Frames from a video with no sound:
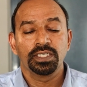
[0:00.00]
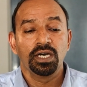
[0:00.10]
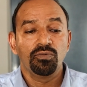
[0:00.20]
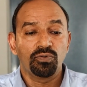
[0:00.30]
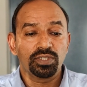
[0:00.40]

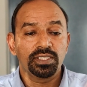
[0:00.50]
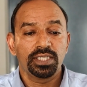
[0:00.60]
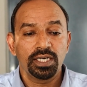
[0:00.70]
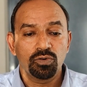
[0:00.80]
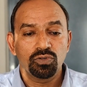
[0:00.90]
For the
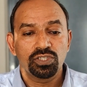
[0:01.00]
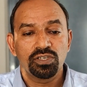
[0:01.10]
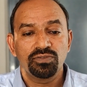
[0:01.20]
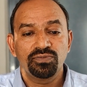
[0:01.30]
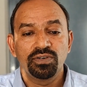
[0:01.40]
third question
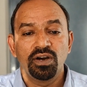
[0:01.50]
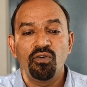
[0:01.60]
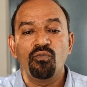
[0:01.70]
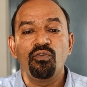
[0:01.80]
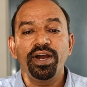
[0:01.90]
of
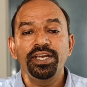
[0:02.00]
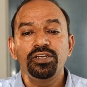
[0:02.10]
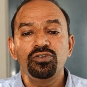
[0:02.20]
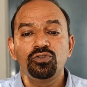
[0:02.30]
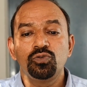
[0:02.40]
why did
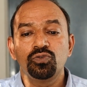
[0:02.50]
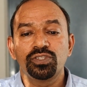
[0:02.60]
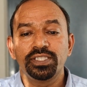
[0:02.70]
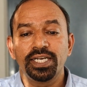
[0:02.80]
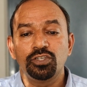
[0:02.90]
you
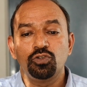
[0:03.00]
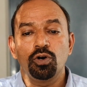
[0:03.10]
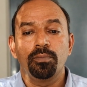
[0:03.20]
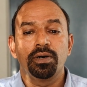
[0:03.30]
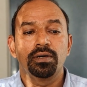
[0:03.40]
choose that
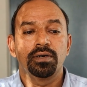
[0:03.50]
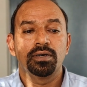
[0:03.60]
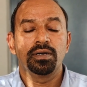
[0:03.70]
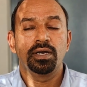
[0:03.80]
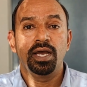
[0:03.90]
job,
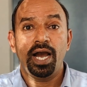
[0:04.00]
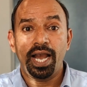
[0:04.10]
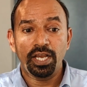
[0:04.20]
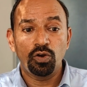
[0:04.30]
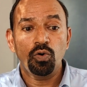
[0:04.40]

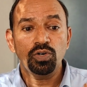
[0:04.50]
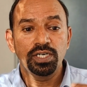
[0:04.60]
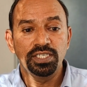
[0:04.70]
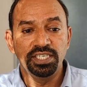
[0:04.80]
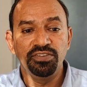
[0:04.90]
I got
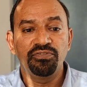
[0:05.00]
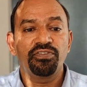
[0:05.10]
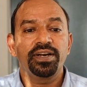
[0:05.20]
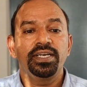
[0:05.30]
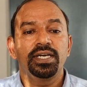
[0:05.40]

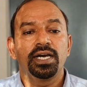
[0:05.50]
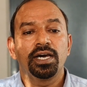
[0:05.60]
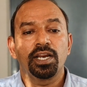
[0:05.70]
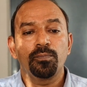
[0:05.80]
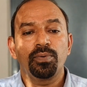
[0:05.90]
different
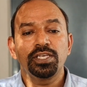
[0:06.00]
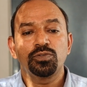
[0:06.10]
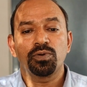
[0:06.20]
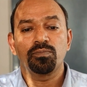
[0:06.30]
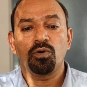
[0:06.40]
replies
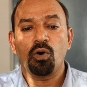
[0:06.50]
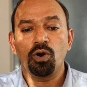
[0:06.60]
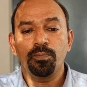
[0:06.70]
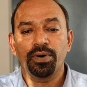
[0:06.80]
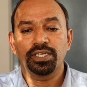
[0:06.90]
from
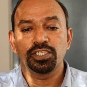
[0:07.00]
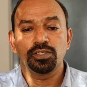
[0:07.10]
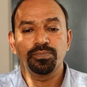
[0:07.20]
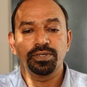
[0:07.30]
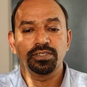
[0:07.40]
all
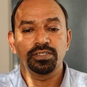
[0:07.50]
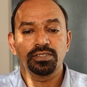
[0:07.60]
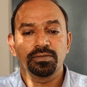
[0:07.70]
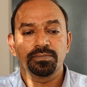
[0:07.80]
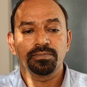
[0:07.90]

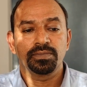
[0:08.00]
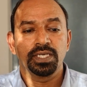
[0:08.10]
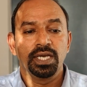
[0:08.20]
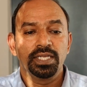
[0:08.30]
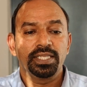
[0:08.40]
participants.
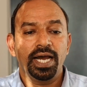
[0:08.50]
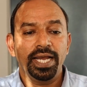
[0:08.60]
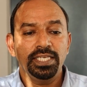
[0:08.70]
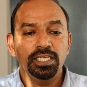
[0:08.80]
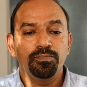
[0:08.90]
The
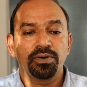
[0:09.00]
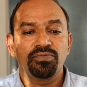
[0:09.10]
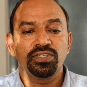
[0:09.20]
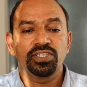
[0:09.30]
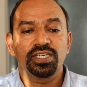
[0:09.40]
IT
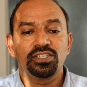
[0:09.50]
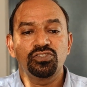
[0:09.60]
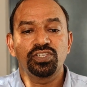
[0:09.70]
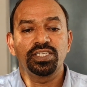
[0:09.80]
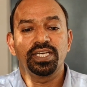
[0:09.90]
professional
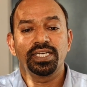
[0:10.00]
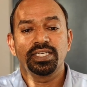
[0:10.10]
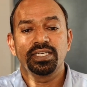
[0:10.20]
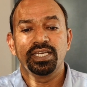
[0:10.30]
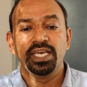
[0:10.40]
said
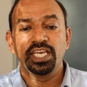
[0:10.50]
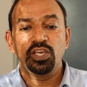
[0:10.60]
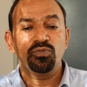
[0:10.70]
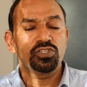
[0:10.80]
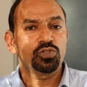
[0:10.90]
that
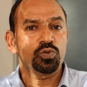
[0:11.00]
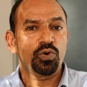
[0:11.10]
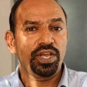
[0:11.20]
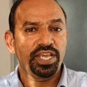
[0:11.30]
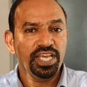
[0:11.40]
he was
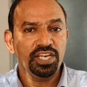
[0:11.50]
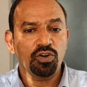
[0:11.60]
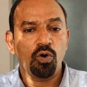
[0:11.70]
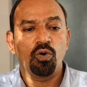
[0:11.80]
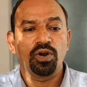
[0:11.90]
so
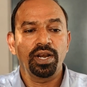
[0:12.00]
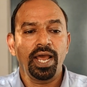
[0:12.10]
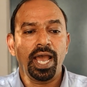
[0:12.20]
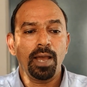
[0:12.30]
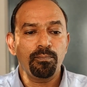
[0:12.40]
keen on
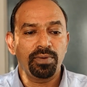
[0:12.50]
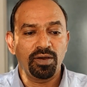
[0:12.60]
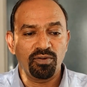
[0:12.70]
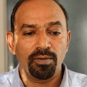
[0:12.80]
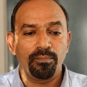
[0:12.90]
app
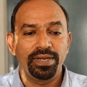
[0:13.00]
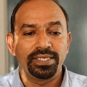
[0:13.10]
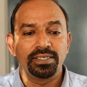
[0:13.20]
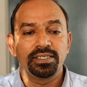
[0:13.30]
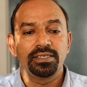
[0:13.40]

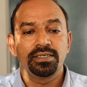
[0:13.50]
development